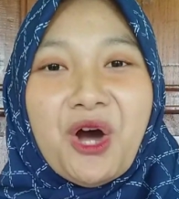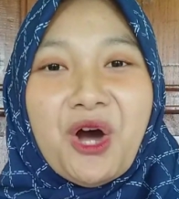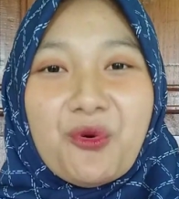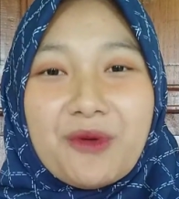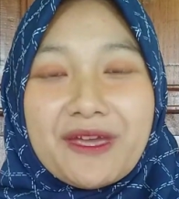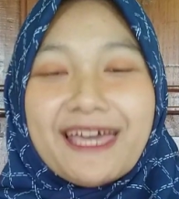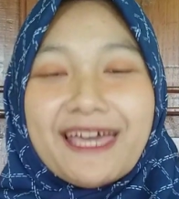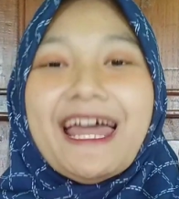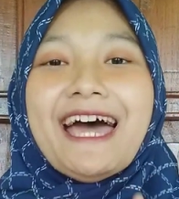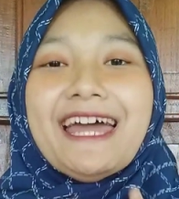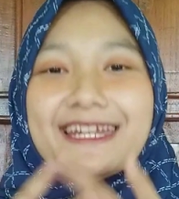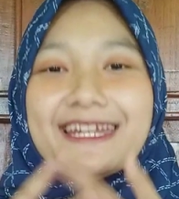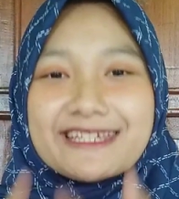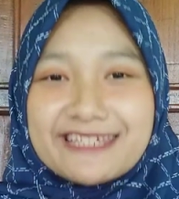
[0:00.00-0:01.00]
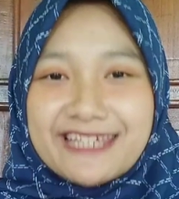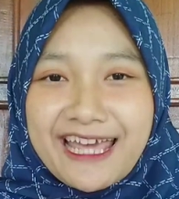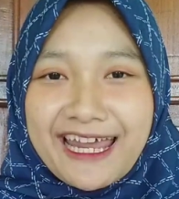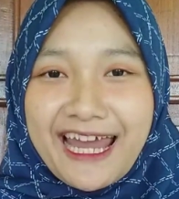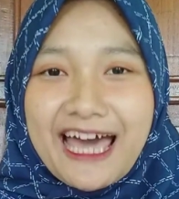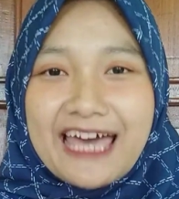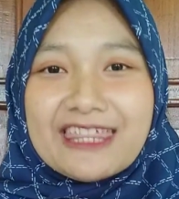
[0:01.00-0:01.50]
we can understand
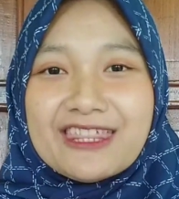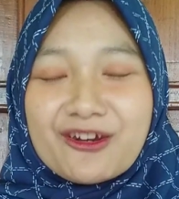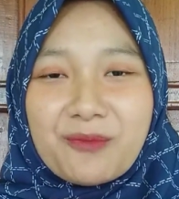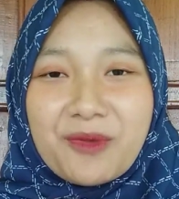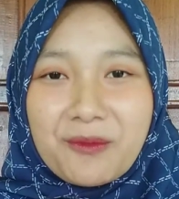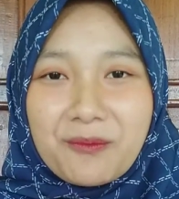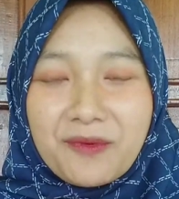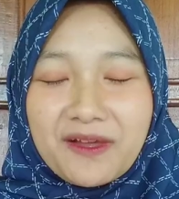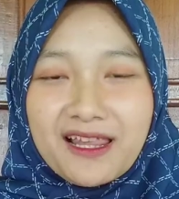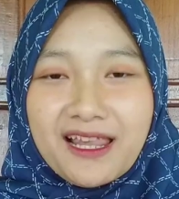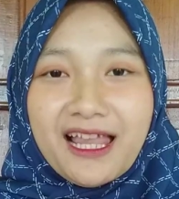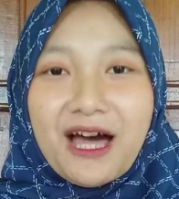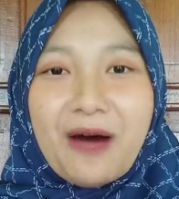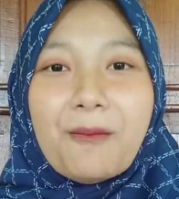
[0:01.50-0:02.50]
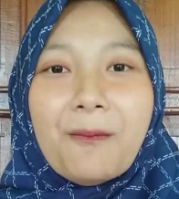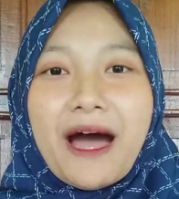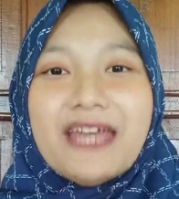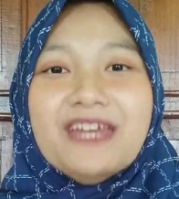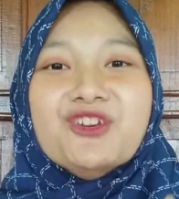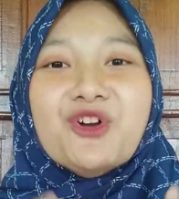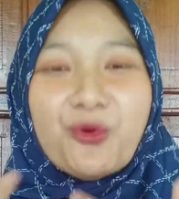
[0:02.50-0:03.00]
other people by
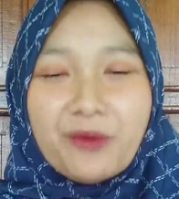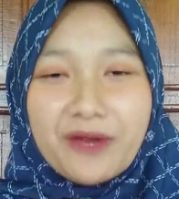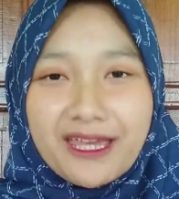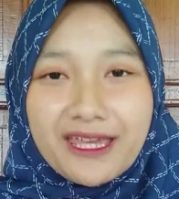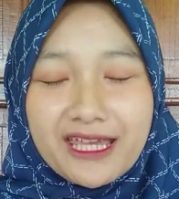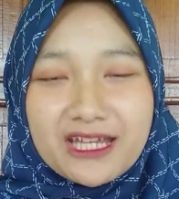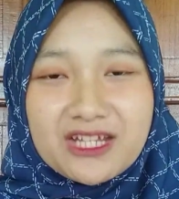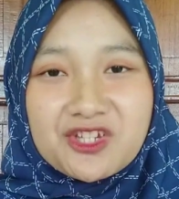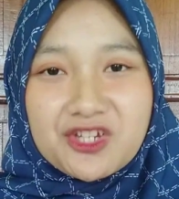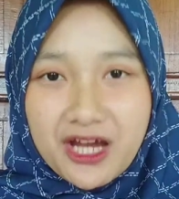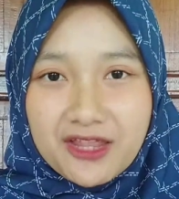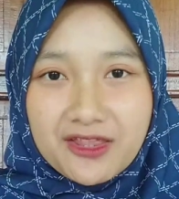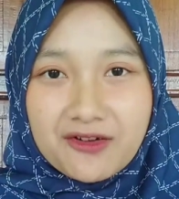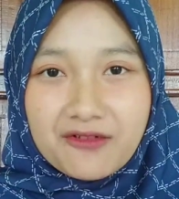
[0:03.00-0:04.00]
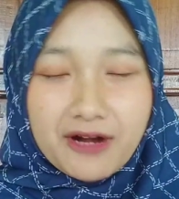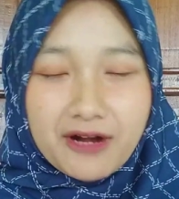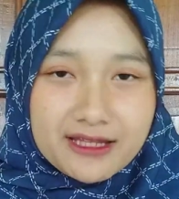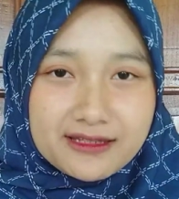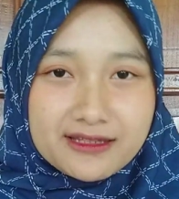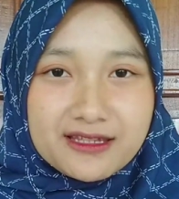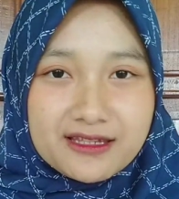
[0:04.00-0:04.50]
knowing each other, right?